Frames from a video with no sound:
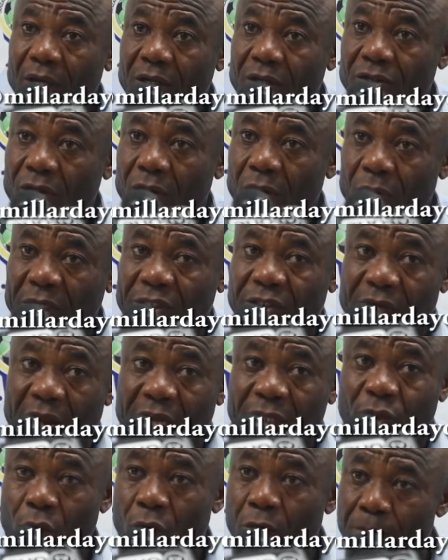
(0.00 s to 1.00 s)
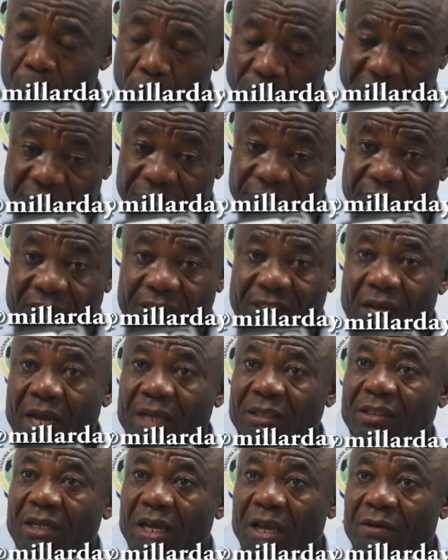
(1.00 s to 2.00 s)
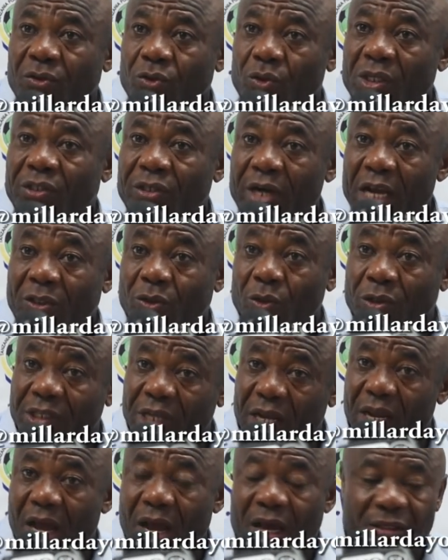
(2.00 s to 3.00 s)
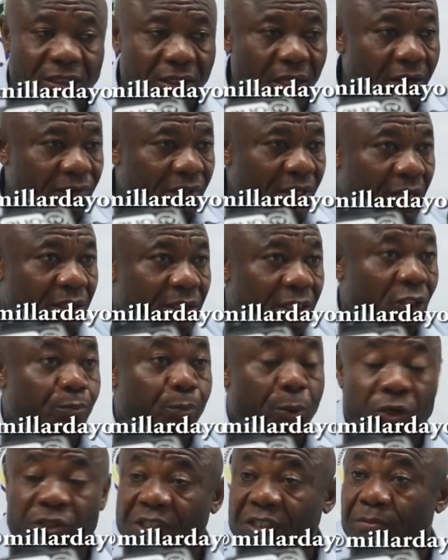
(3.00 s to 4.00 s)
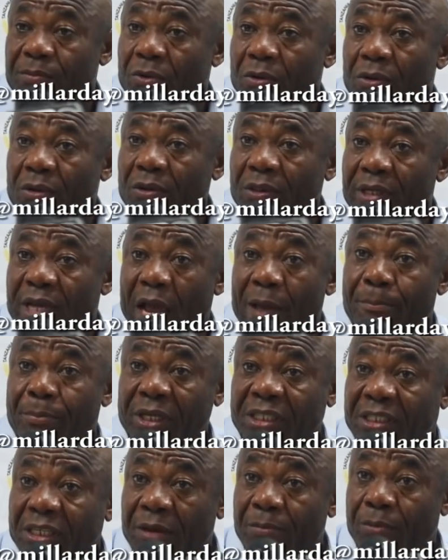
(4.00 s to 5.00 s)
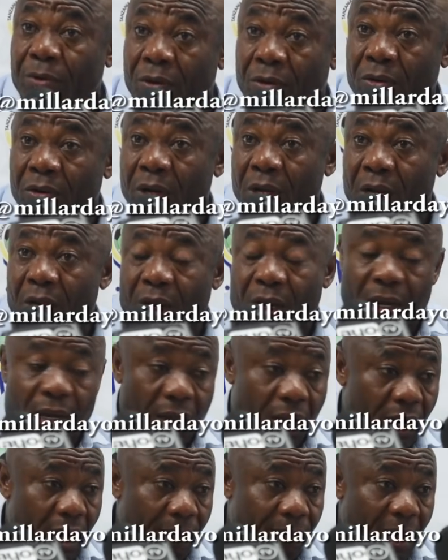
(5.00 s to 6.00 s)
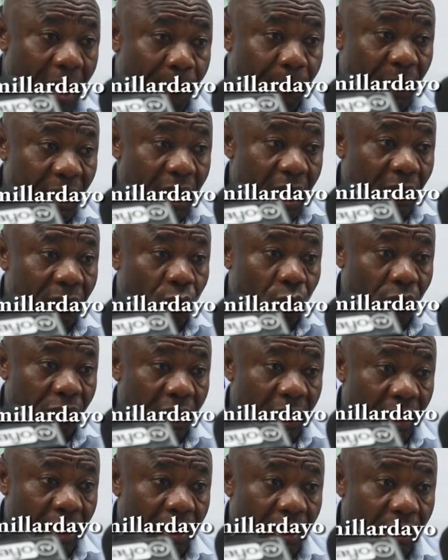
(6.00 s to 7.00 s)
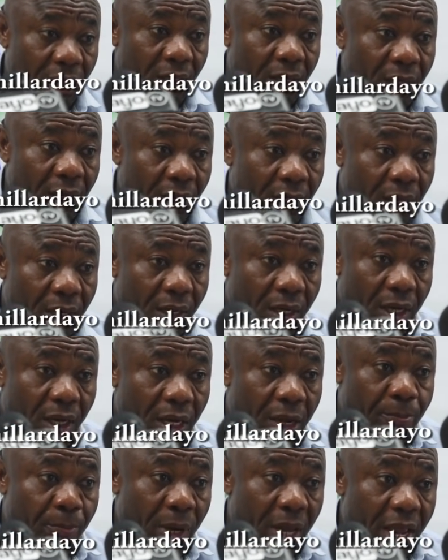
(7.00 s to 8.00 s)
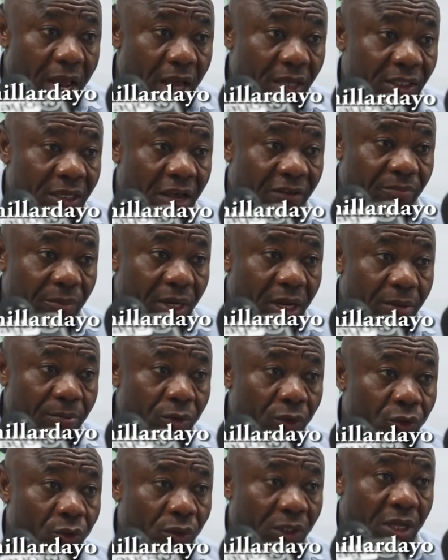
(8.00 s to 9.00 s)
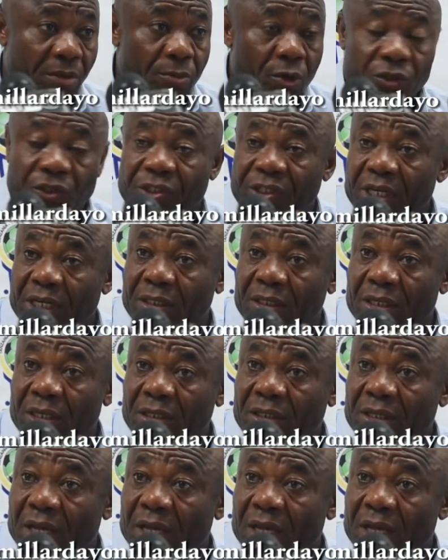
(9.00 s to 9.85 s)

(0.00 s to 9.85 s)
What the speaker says: So we tried to motivate ourselves. We tried to tell ourselves that it's possible. They are beatable. And I'm happy that today the players have been able to demonstrate this.